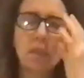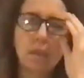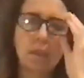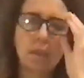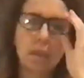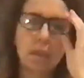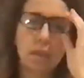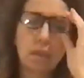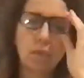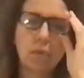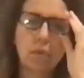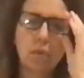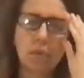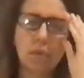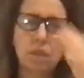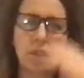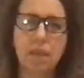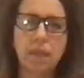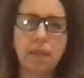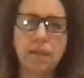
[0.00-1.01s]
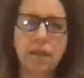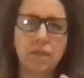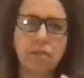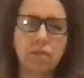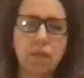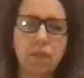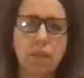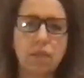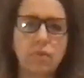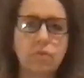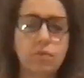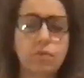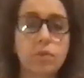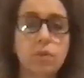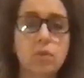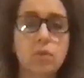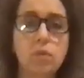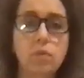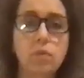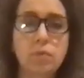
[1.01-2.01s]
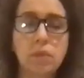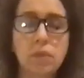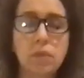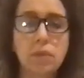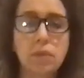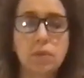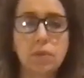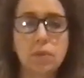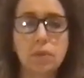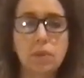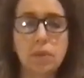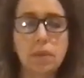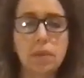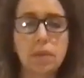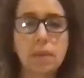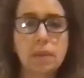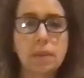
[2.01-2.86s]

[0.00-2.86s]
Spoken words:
And I wanted to let that really inform the talk.